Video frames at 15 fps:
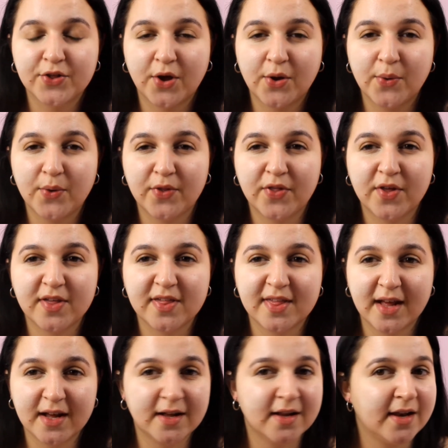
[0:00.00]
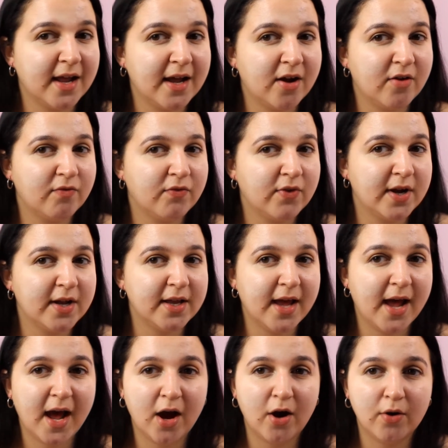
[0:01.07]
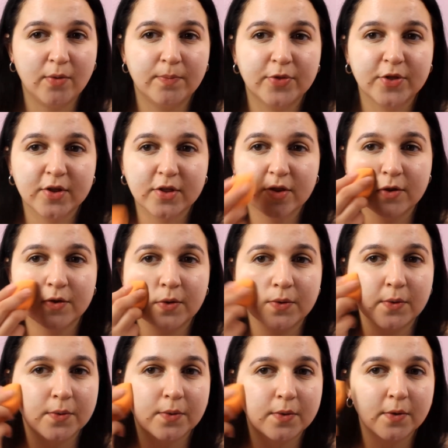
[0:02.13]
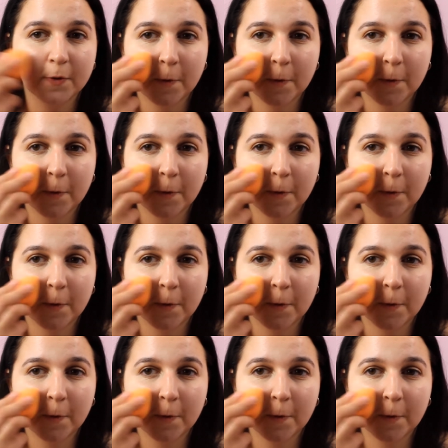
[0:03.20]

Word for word: So the second layer really helped to